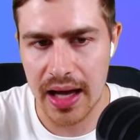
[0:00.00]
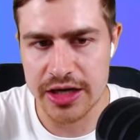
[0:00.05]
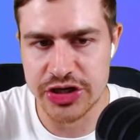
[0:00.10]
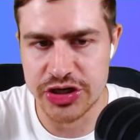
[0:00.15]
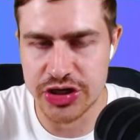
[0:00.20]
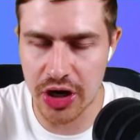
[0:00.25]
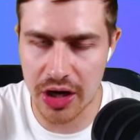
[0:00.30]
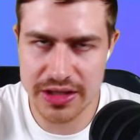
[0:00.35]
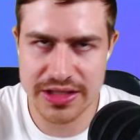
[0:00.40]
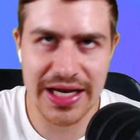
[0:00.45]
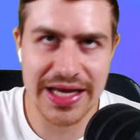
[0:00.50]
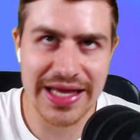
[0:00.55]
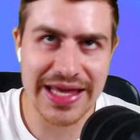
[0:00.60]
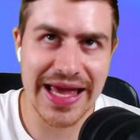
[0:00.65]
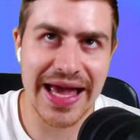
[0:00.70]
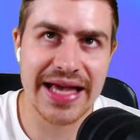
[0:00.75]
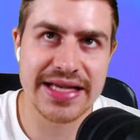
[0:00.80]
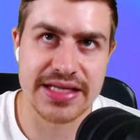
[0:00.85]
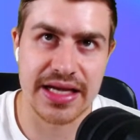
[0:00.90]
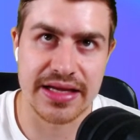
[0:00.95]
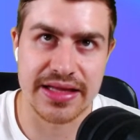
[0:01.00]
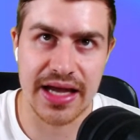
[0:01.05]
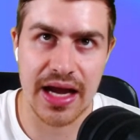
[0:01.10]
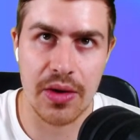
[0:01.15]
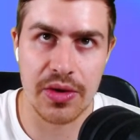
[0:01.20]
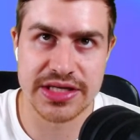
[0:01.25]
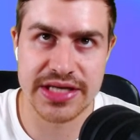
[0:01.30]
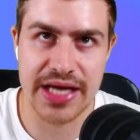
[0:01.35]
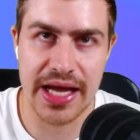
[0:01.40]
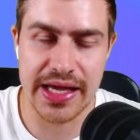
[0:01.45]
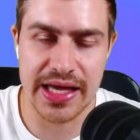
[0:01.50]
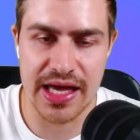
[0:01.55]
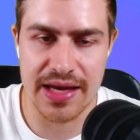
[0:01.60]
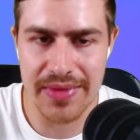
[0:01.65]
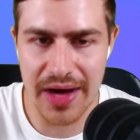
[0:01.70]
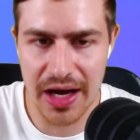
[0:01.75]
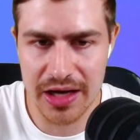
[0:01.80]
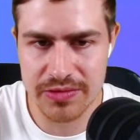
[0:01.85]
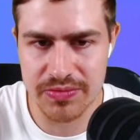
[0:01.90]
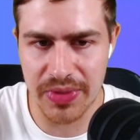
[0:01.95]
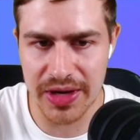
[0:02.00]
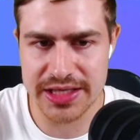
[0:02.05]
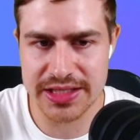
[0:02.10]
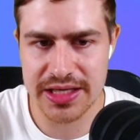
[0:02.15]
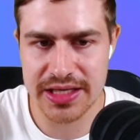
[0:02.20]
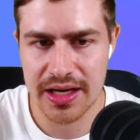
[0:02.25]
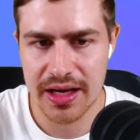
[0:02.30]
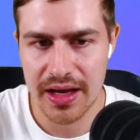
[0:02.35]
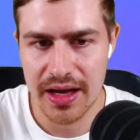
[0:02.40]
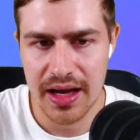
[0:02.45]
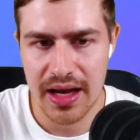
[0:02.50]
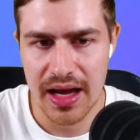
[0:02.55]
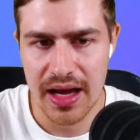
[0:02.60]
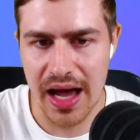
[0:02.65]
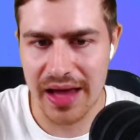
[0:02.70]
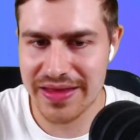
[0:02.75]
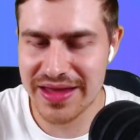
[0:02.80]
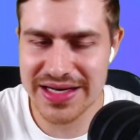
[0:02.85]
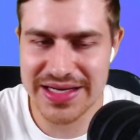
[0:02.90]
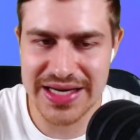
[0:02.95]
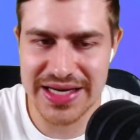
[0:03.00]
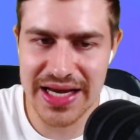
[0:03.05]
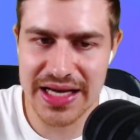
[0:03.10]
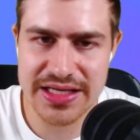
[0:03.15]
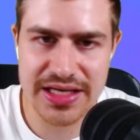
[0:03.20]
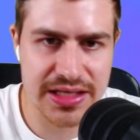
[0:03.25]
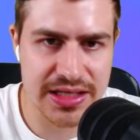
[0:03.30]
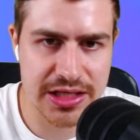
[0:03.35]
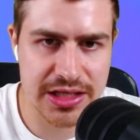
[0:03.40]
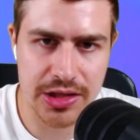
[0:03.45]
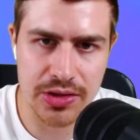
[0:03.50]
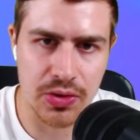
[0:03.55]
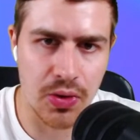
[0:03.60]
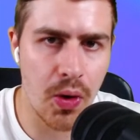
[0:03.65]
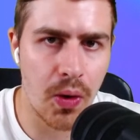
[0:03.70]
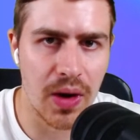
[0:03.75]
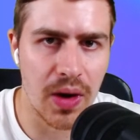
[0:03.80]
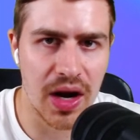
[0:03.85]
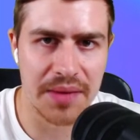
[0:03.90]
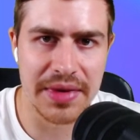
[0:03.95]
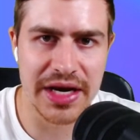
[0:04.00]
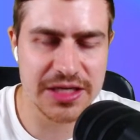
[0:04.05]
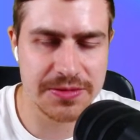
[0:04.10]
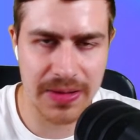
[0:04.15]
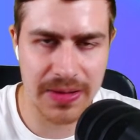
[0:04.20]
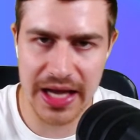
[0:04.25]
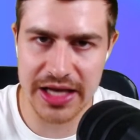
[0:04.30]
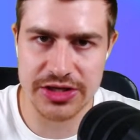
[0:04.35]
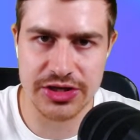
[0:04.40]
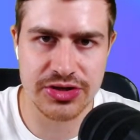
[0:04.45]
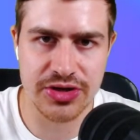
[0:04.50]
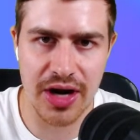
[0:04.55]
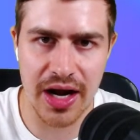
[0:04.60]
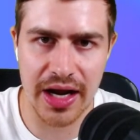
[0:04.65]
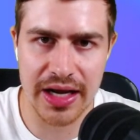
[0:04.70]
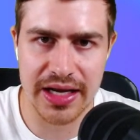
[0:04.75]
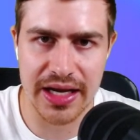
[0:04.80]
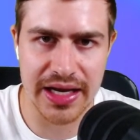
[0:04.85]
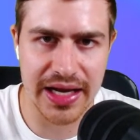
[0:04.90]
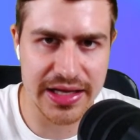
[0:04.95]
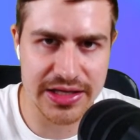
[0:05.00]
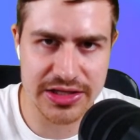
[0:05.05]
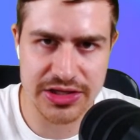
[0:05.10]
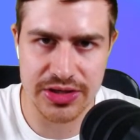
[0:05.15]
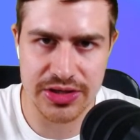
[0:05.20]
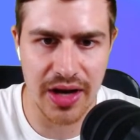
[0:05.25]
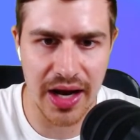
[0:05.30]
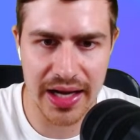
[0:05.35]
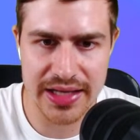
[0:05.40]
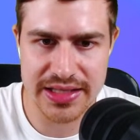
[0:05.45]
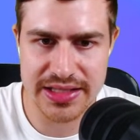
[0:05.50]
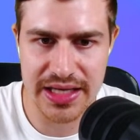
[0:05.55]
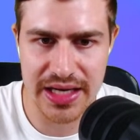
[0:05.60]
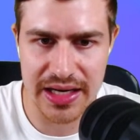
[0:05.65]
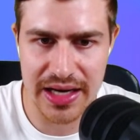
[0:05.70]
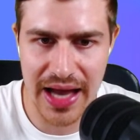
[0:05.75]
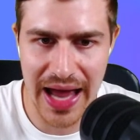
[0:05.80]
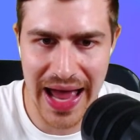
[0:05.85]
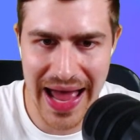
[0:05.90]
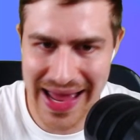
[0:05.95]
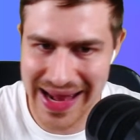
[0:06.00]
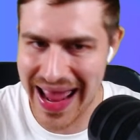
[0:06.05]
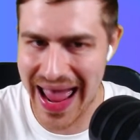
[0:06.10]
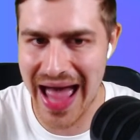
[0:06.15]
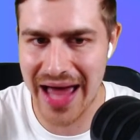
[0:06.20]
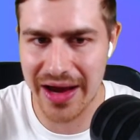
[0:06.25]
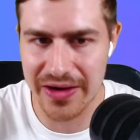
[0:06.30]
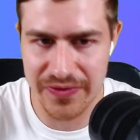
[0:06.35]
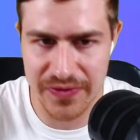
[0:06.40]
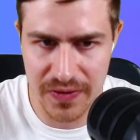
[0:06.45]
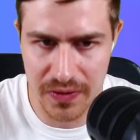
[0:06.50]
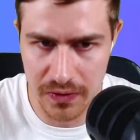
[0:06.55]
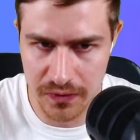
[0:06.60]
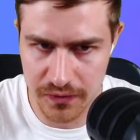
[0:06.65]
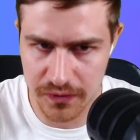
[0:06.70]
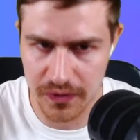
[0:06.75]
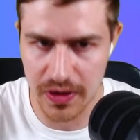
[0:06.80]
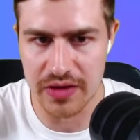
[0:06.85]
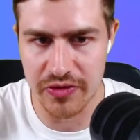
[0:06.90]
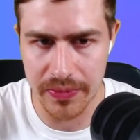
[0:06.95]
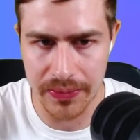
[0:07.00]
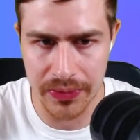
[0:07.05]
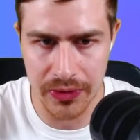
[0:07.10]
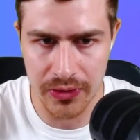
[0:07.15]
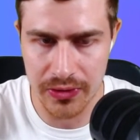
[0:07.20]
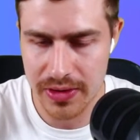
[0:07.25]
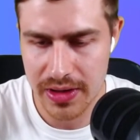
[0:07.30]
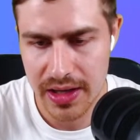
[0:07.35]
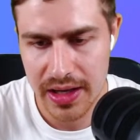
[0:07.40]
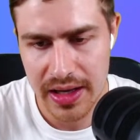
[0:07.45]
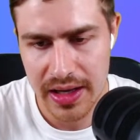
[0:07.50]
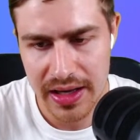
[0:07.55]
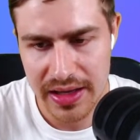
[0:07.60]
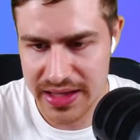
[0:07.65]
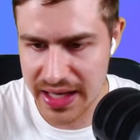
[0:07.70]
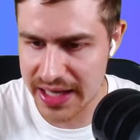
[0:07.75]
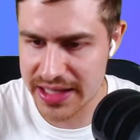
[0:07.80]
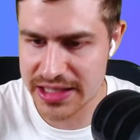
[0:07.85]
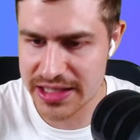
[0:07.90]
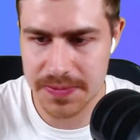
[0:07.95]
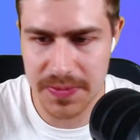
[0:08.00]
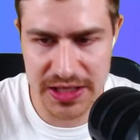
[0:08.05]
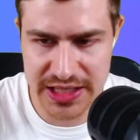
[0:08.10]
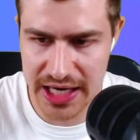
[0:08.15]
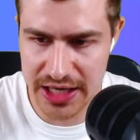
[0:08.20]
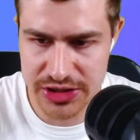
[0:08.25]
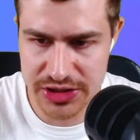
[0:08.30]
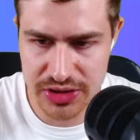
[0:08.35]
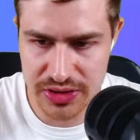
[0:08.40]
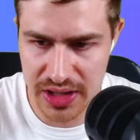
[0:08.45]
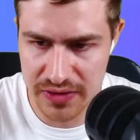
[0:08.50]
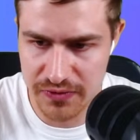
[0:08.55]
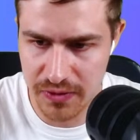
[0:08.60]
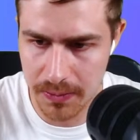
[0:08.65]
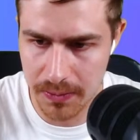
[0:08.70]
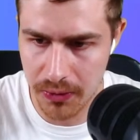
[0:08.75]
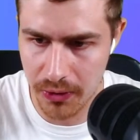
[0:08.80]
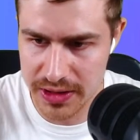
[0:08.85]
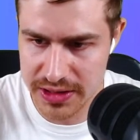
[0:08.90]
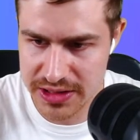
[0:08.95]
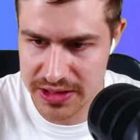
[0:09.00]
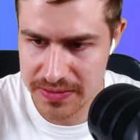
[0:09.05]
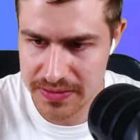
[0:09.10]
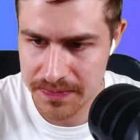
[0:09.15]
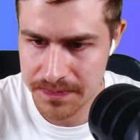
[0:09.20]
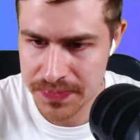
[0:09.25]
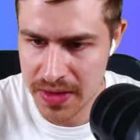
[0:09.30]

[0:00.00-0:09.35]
Jota, yes, I think I would take him out, but I think Diaz can still haul. I mean, he's playing striker against United at Anfield for Liverpool. There's potential there for points.